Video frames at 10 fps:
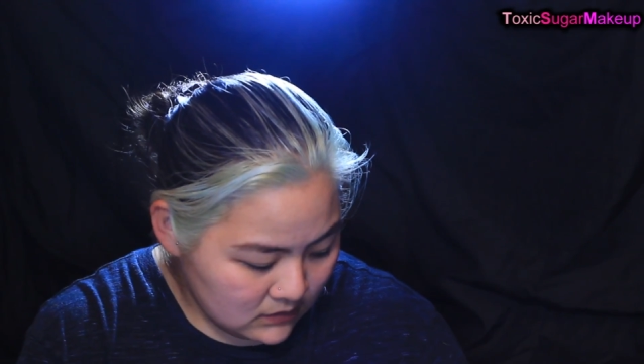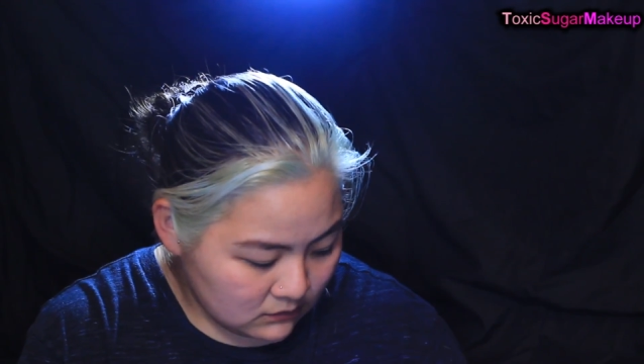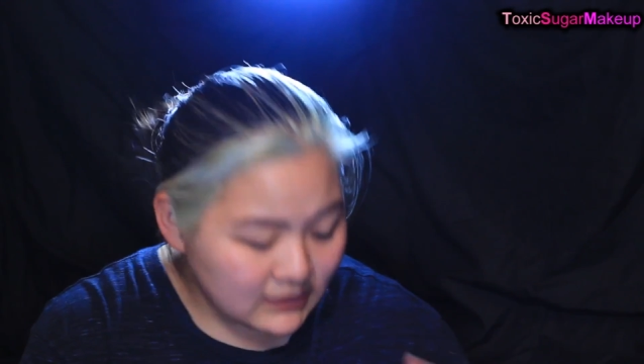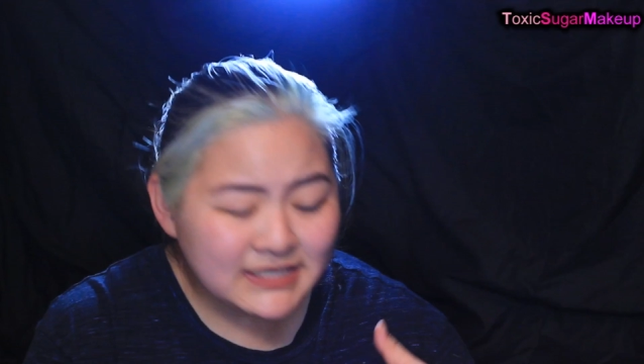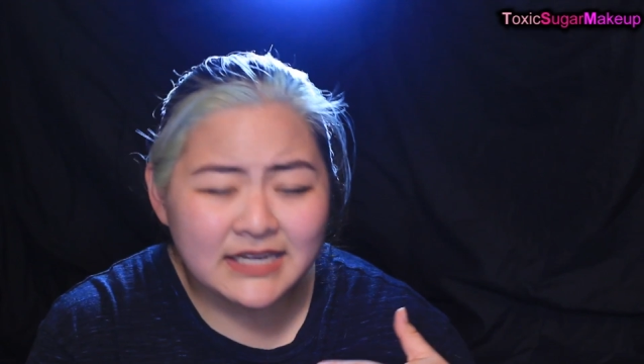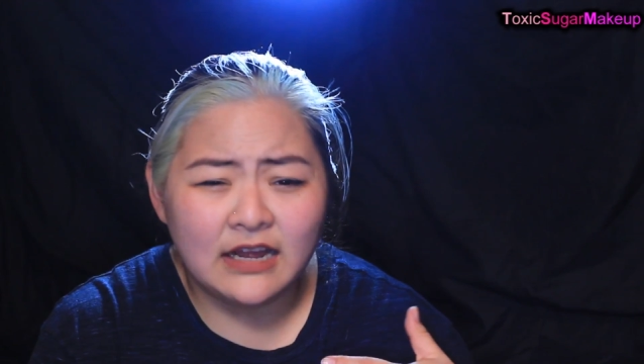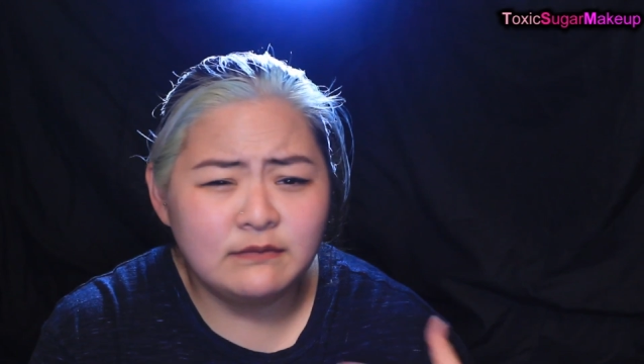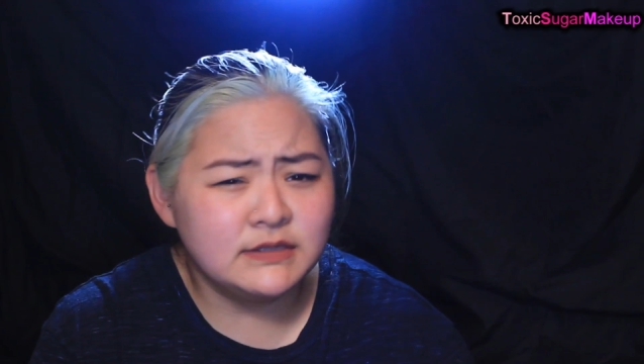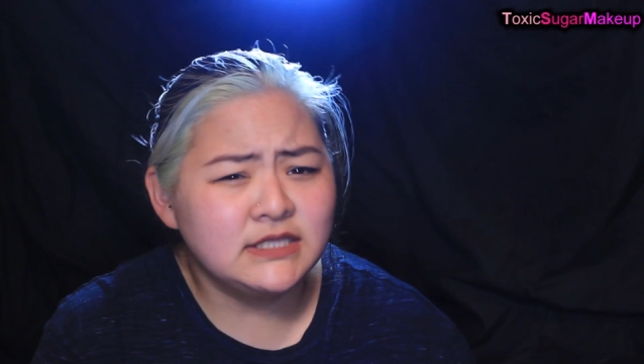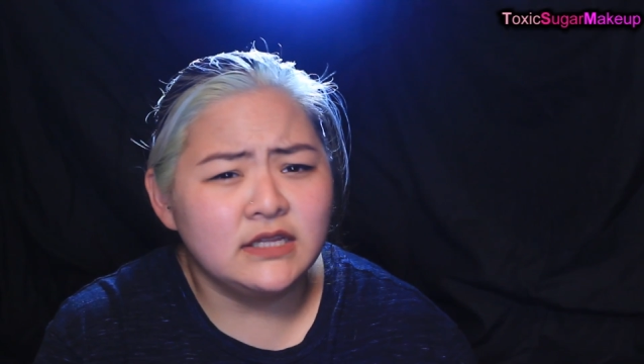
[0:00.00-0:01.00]
Once again,
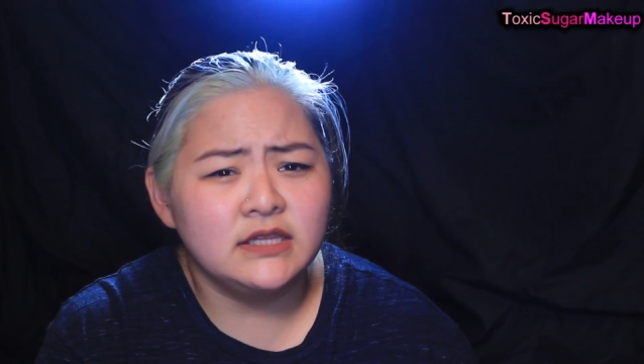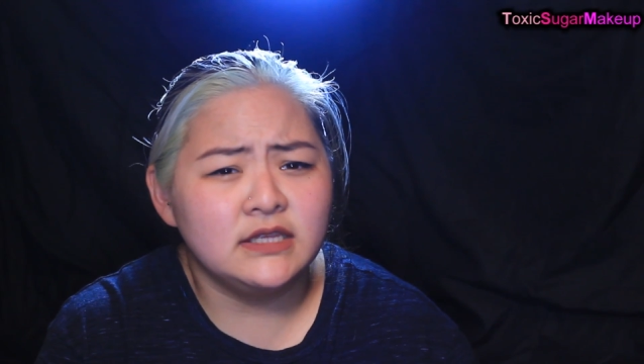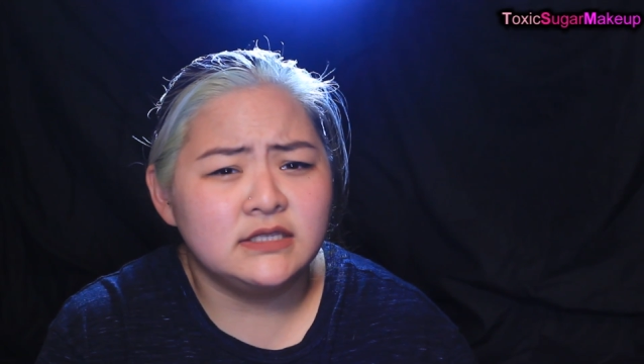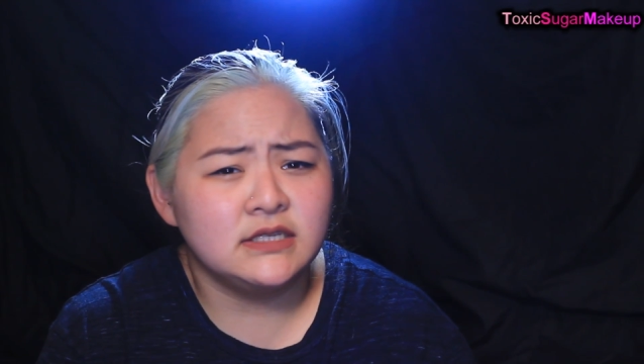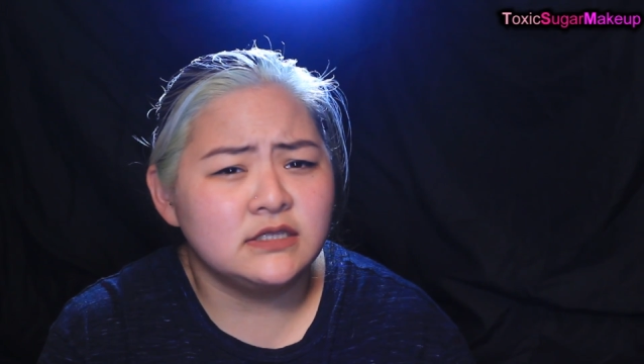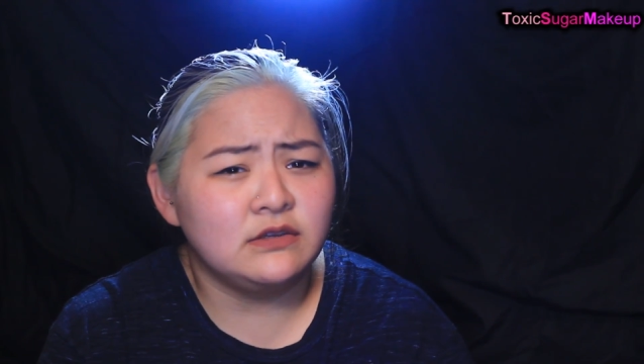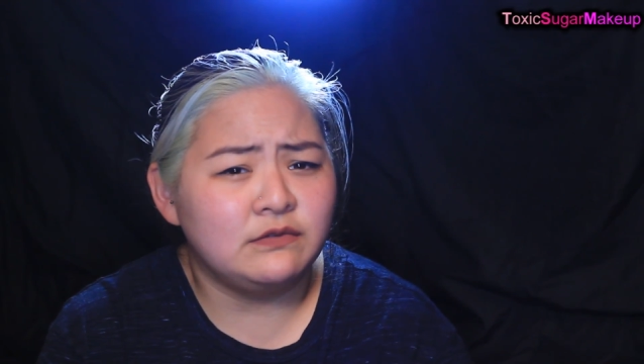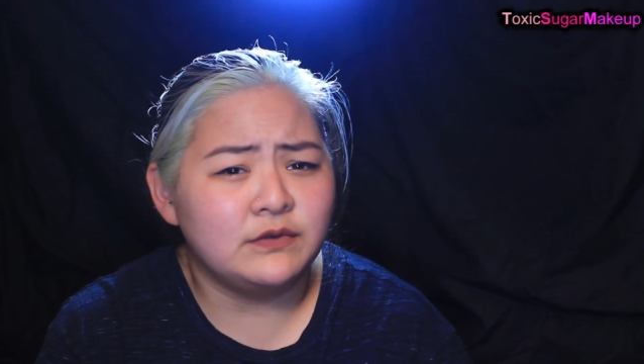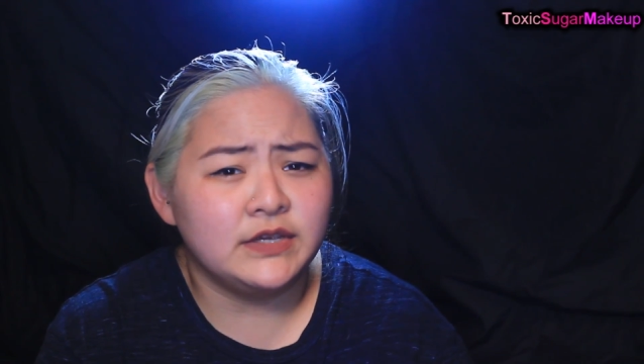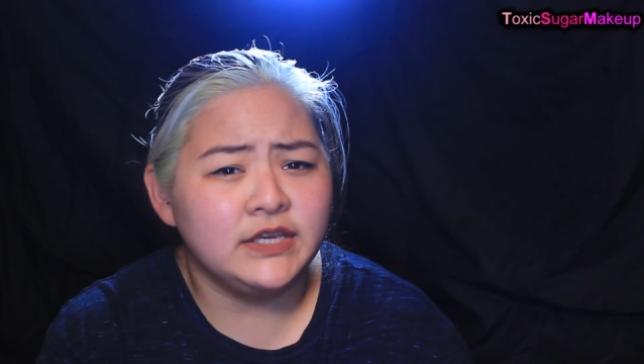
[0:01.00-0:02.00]
I've been selling these things
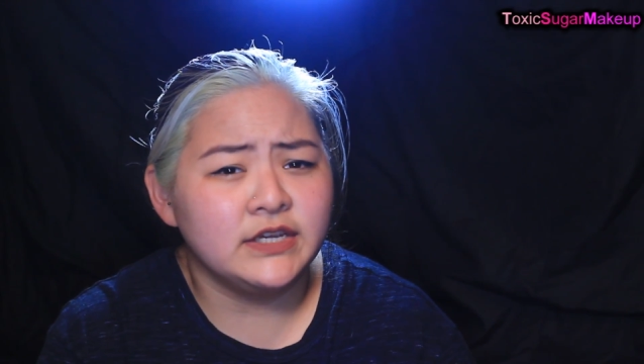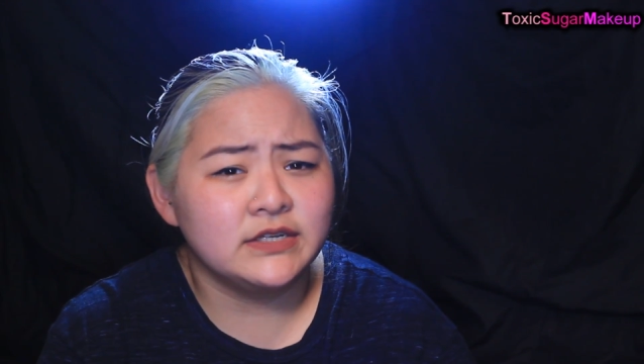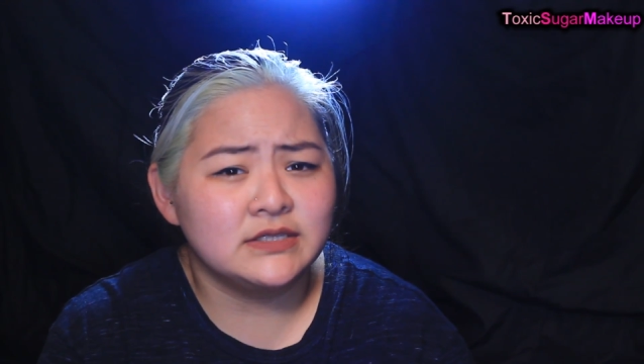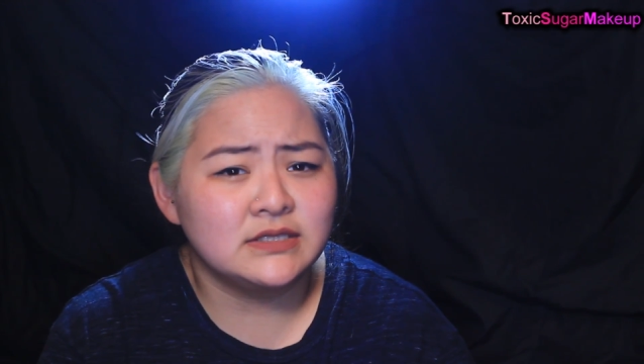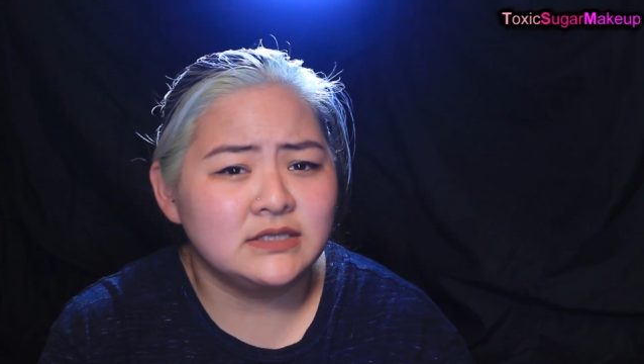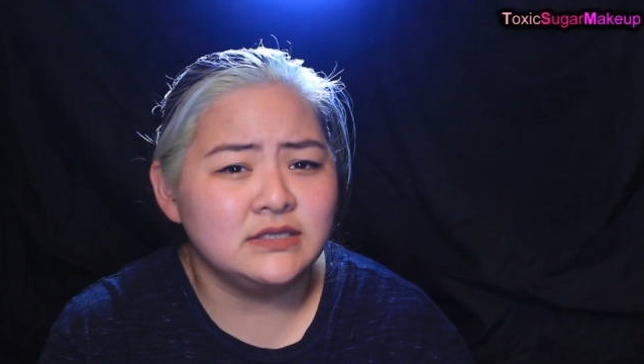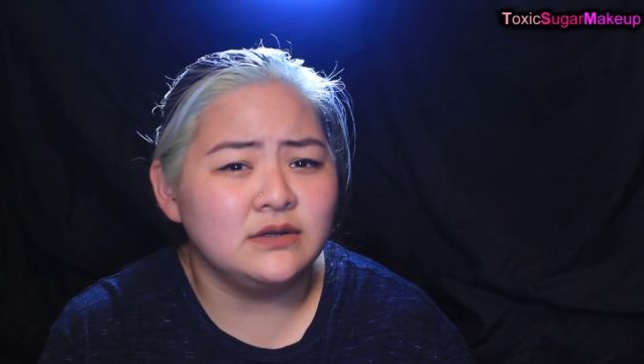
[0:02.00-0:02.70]
for years.